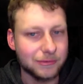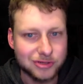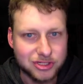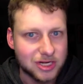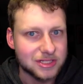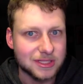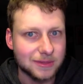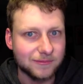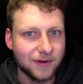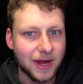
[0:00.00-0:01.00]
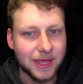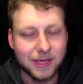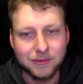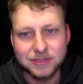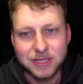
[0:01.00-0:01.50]
It was just them fighting.
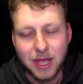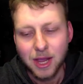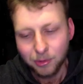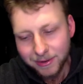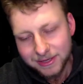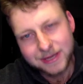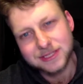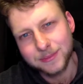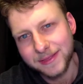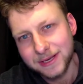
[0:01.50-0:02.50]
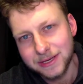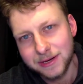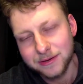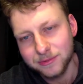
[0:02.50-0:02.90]
It was quite nice the way they did it.